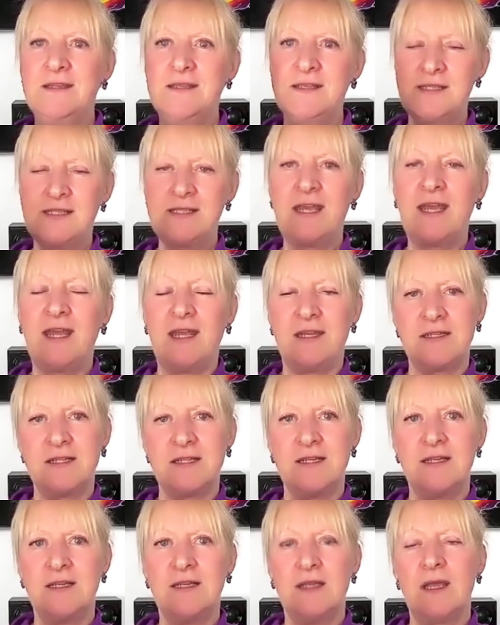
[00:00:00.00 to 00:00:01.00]
set.
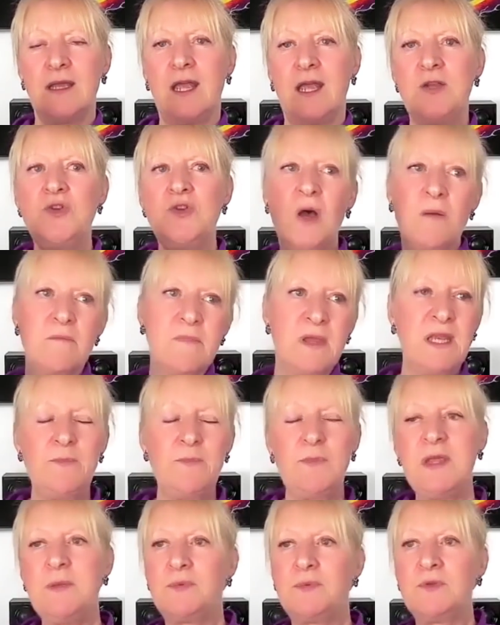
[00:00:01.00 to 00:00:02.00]
And not many
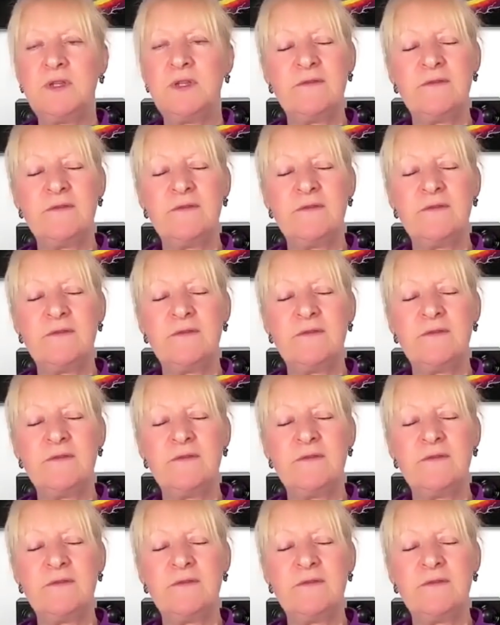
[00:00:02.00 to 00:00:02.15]
people